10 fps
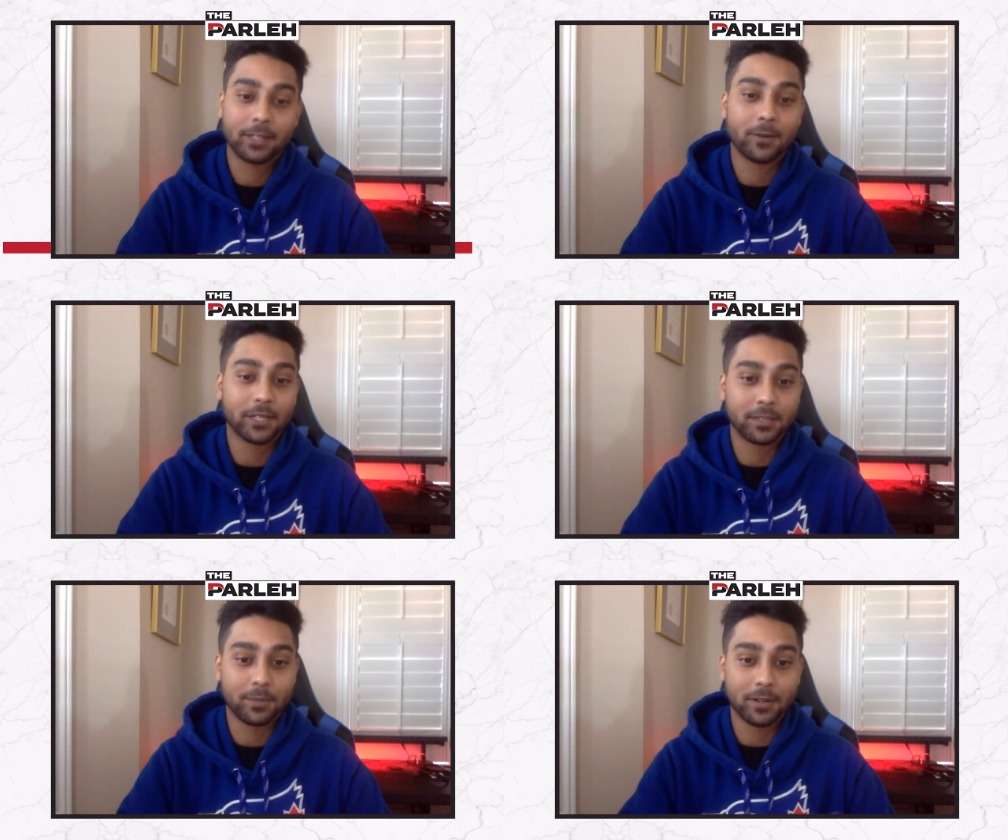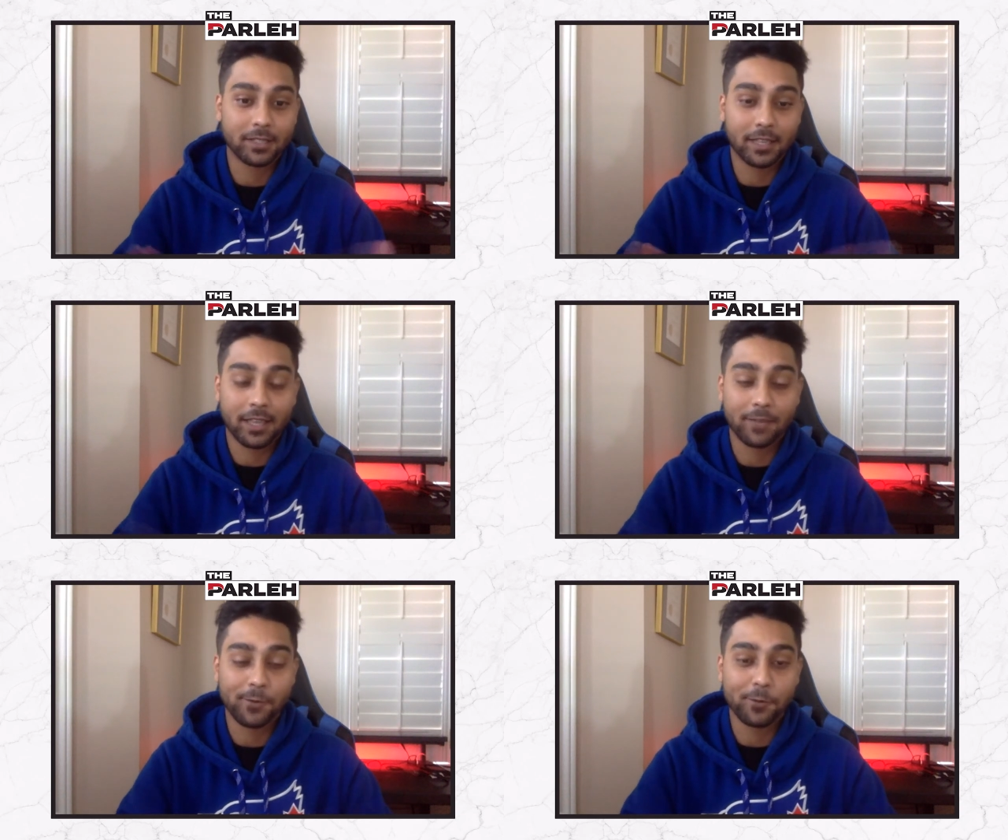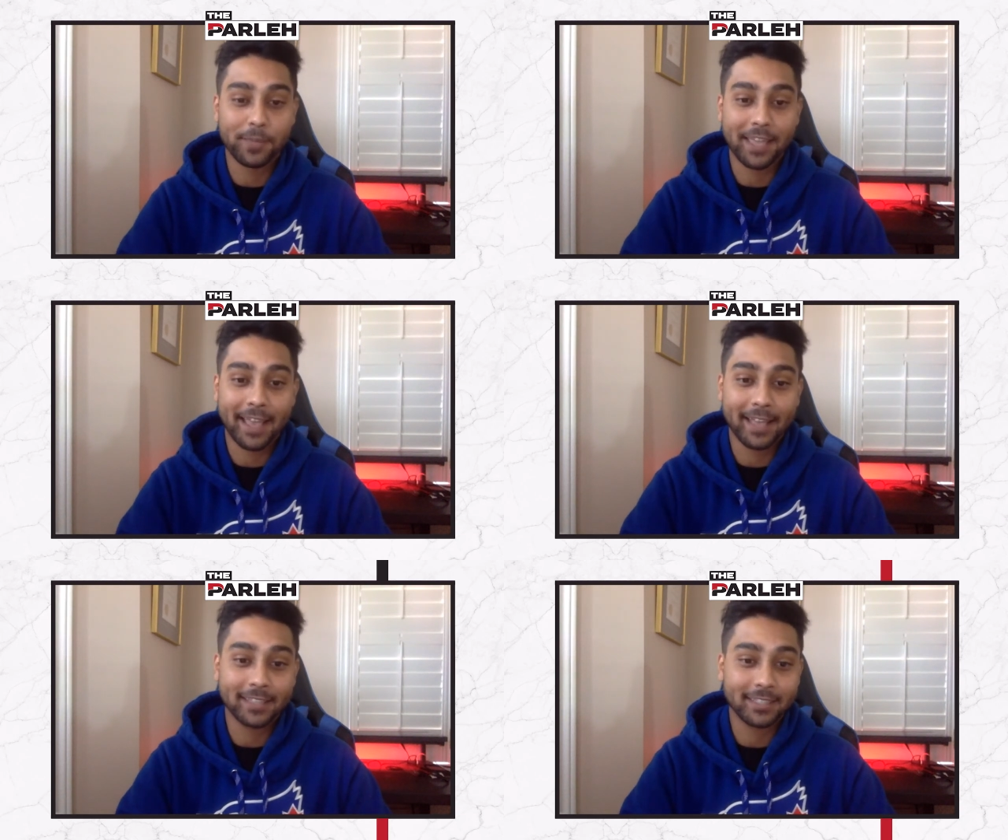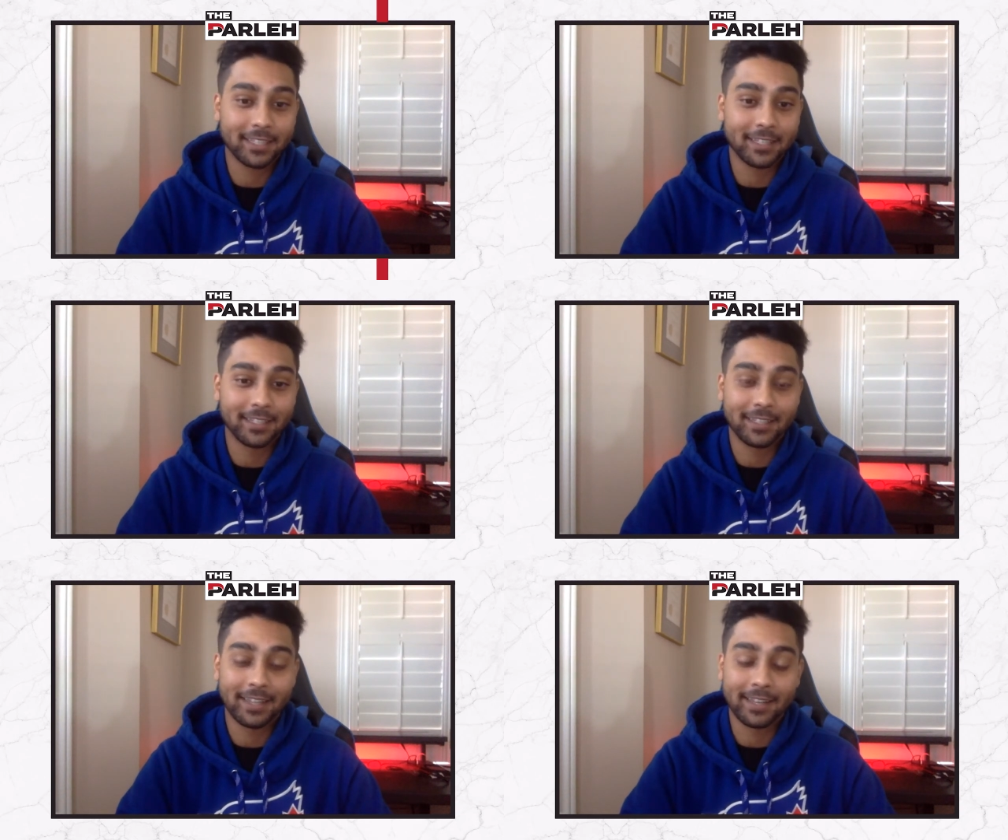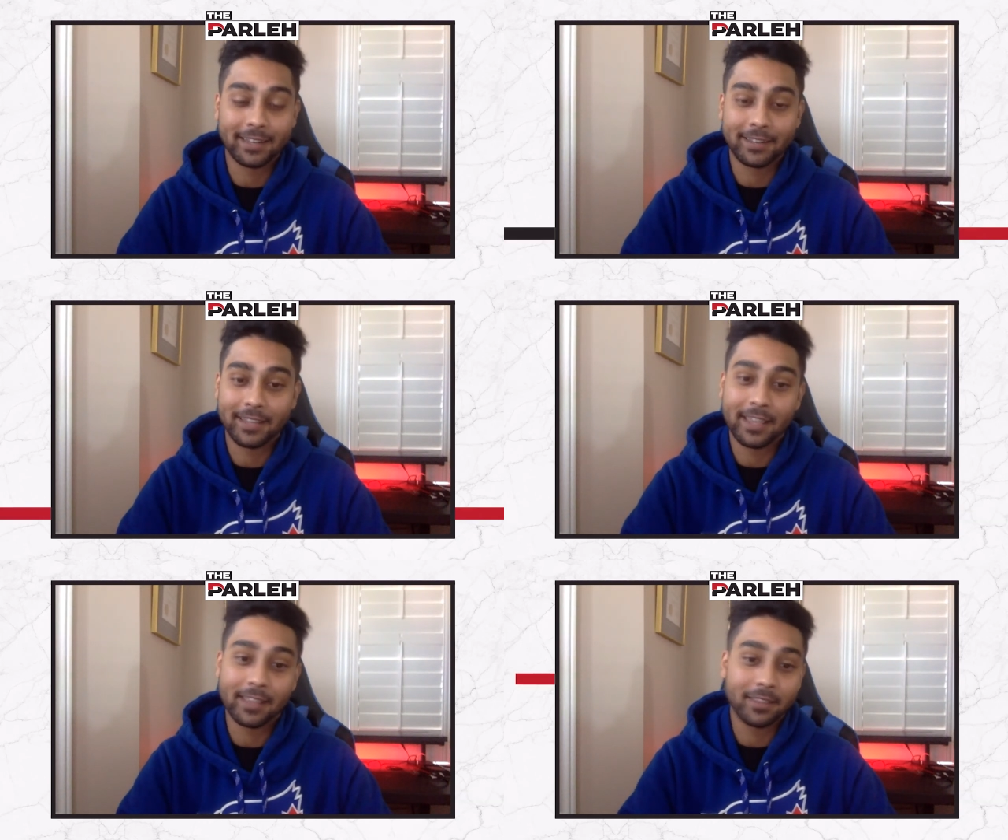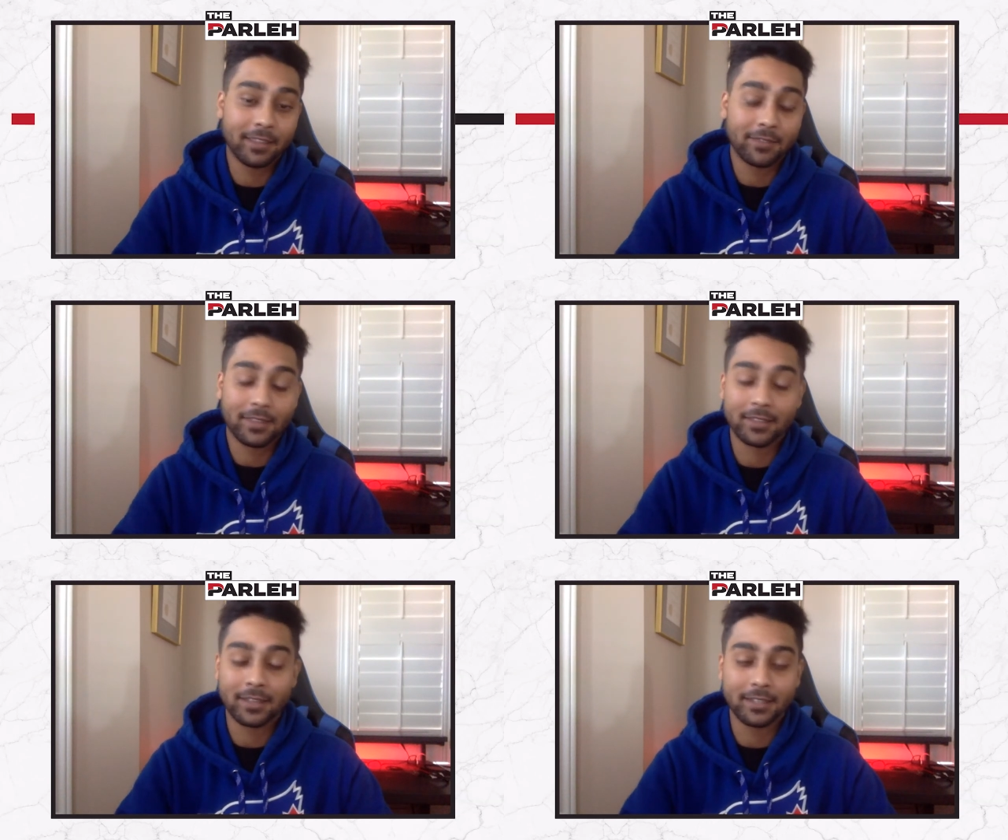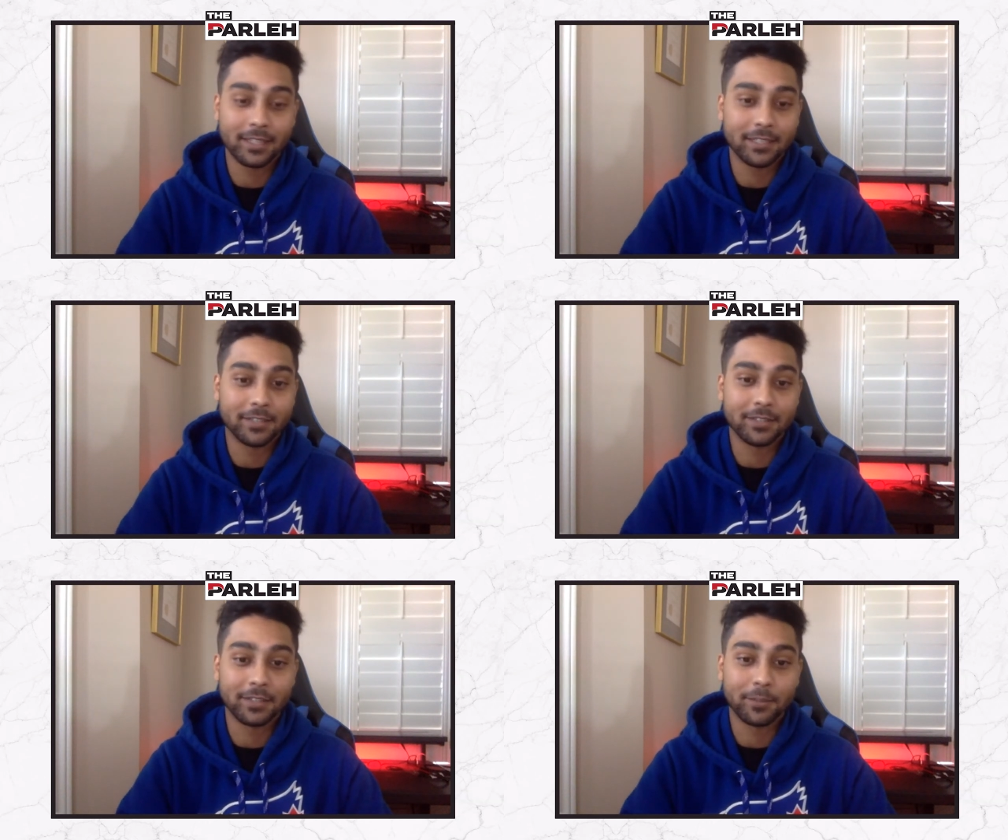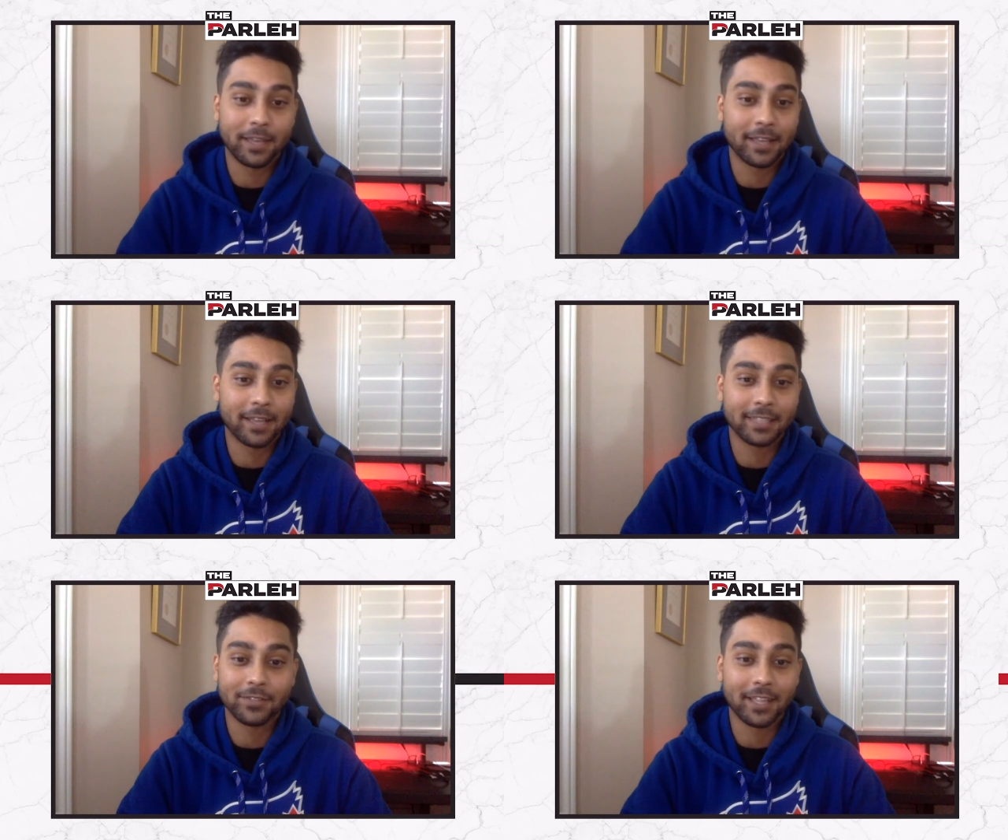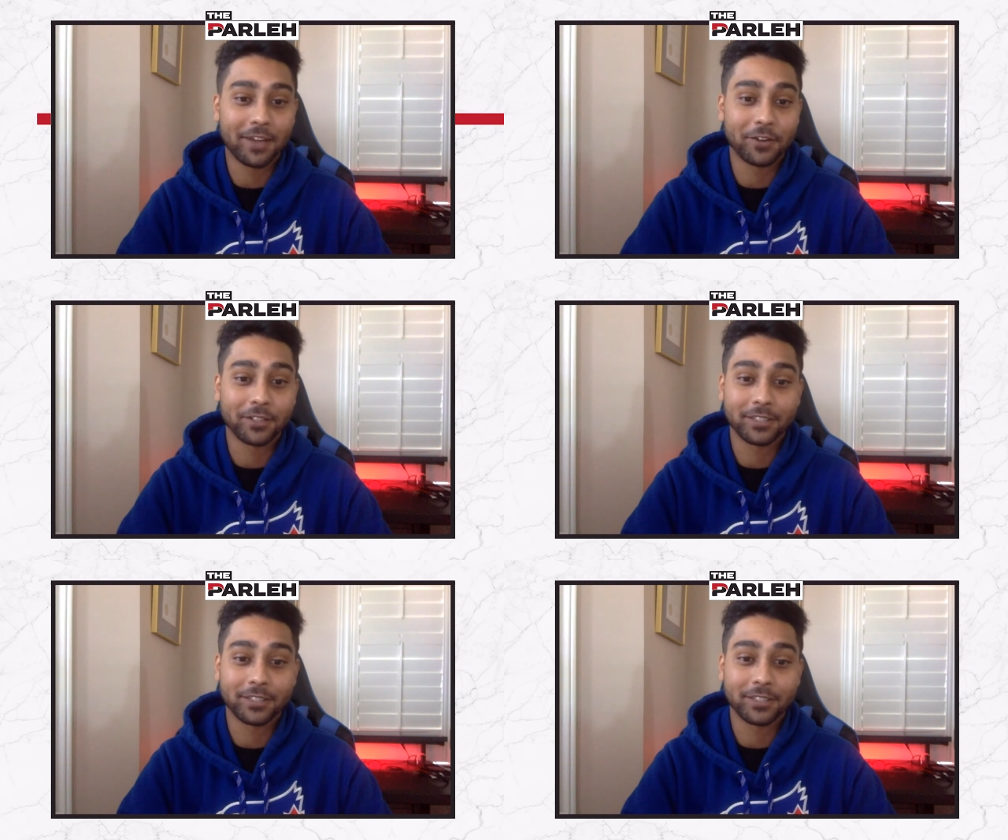question marks again will be asked, and and if, if this continues, they'll be asked even louder.